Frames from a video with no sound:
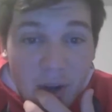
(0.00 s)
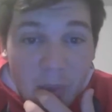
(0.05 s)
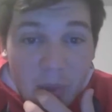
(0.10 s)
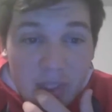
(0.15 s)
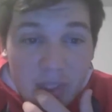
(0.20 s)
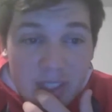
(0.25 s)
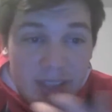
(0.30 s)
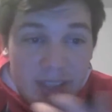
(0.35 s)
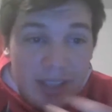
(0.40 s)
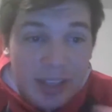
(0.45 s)

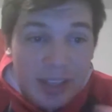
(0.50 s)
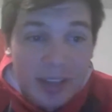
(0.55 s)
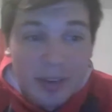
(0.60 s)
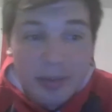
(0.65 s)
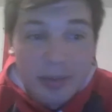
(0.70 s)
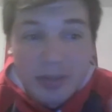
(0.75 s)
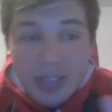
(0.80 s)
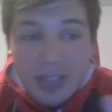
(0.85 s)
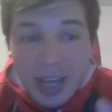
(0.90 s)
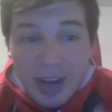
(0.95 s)
was
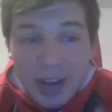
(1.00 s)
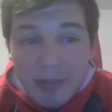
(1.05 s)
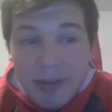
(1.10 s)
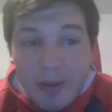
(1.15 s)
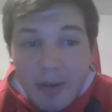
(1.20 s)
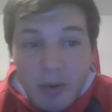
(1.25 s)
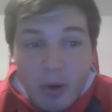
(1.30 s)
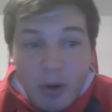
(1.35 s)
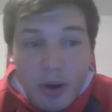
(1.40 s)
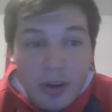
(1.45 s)
the top
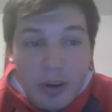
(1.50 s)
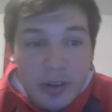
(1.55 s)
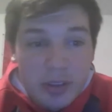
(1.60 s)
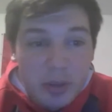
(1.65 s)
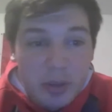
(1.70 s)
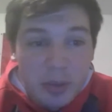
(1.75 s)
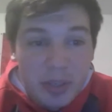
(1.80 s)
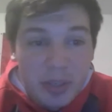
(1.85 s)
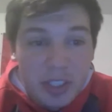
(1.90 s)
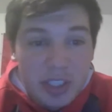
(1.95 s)
5
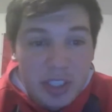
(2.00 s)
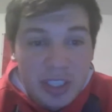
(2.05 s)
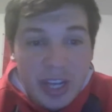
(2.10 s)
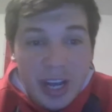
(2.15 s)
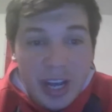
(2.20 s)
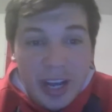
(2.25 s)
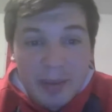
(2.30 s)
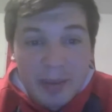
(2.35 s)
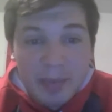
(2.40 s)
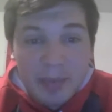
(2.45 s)
runners from each
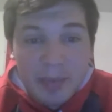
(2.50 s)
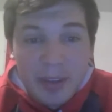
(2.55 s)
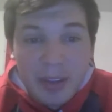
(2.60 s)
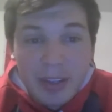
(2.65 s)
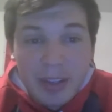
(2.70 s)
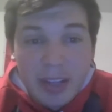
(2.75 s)
side.